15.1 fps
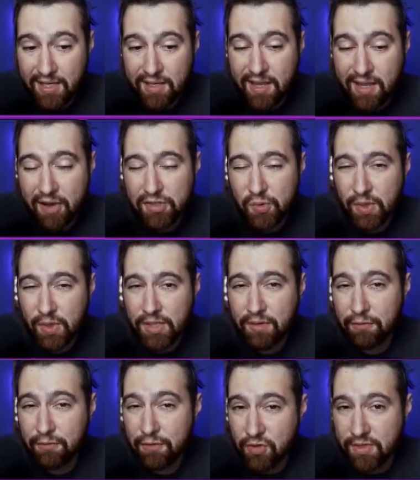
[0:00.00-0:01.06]
and that was one of the
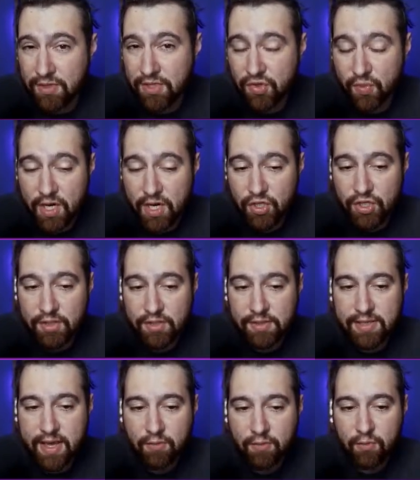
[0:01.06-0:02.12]
few situations
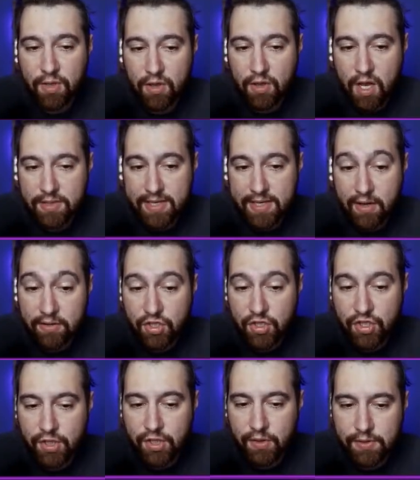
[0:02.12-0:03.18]
that we lost out on
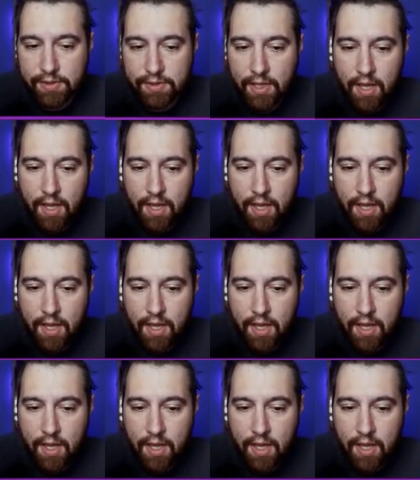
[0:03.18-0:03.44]
shields.